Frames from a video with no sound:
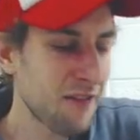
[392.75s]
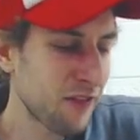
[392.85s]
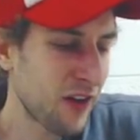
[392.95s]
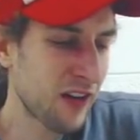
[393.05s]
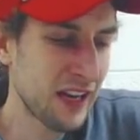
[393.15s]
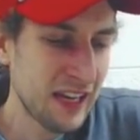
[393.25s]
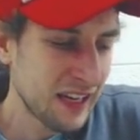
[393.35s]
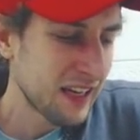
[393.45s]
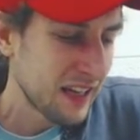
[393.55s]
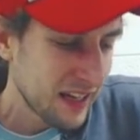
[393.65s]
not
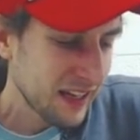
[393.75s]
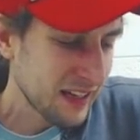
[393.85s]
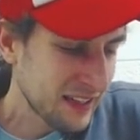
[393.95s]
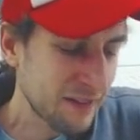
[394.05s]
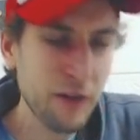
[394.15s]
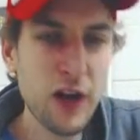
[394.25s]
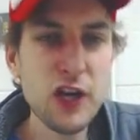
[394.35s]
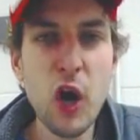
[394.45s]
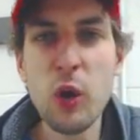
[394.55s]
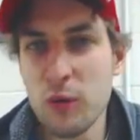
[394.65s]
very
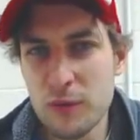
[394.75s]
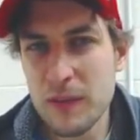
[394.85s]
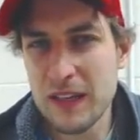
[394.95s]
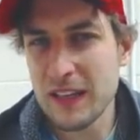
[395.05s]
known